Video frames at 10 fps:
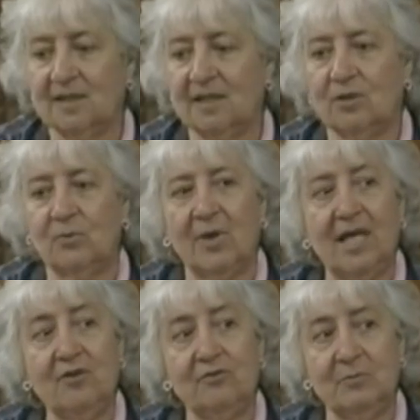led
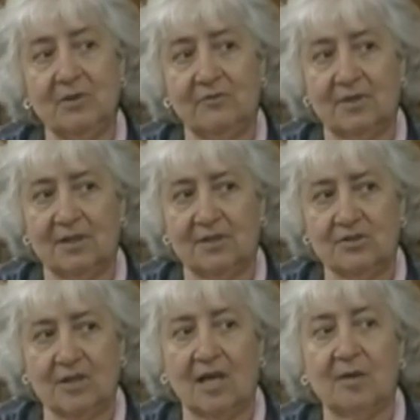away from the village
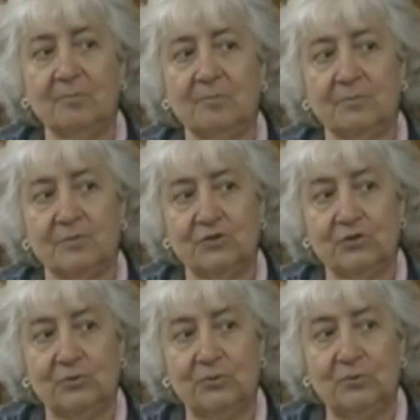up
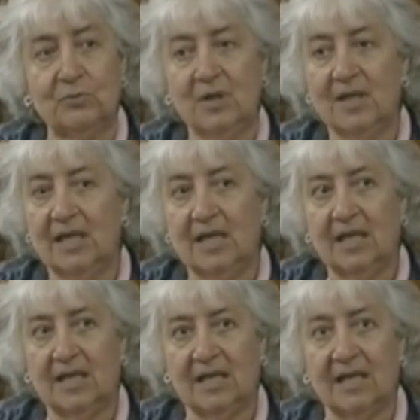to
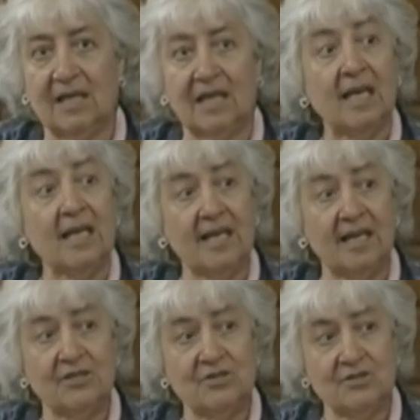uh, a
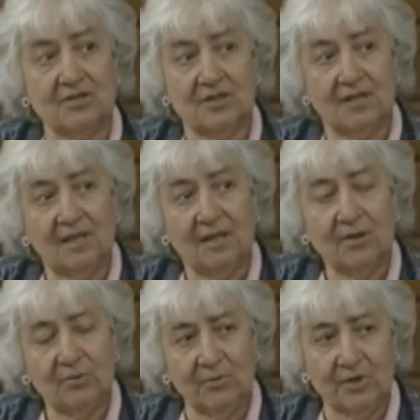ledge
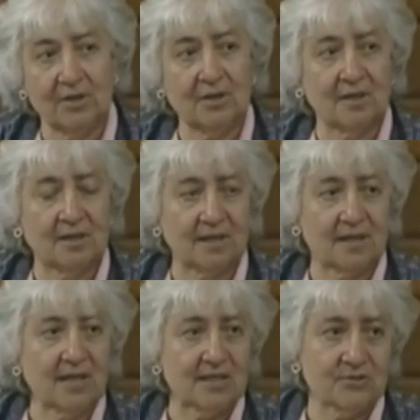with a, a,
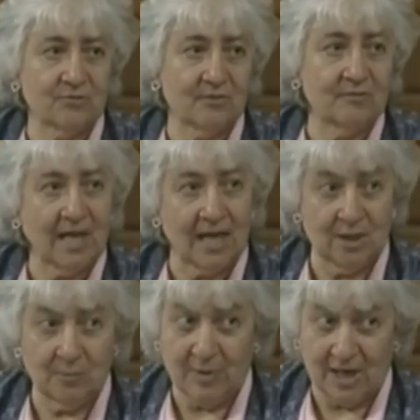cluster of
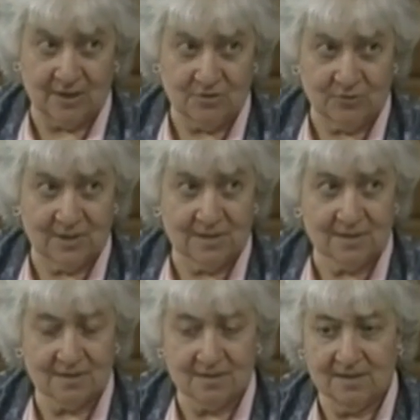nine pine
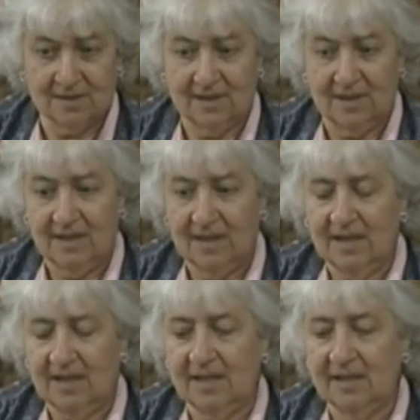trees.
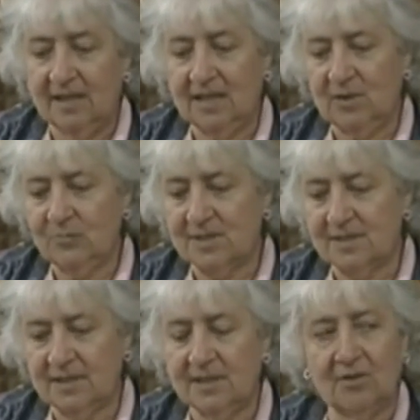And there they were
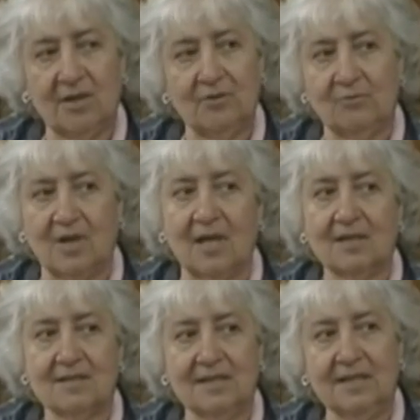sitting on the
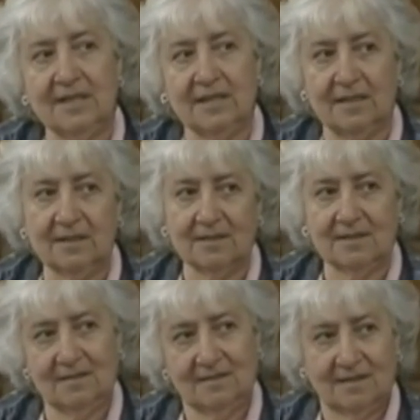rocks eating
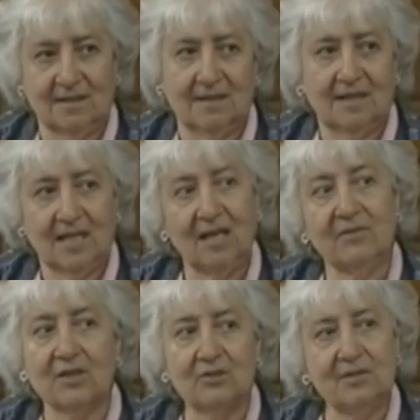having
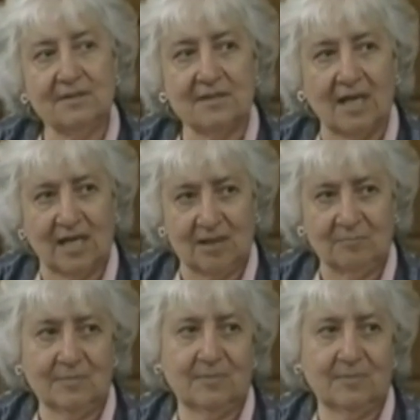a good time,